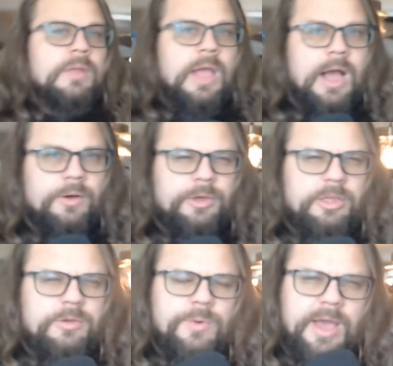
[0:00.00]
How can
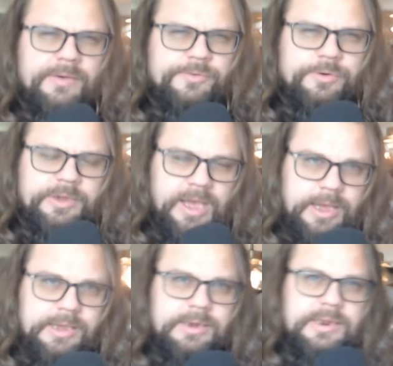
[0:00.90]
you have your
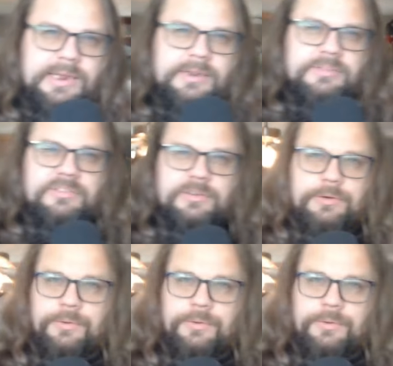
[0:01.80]
cake and eat it too?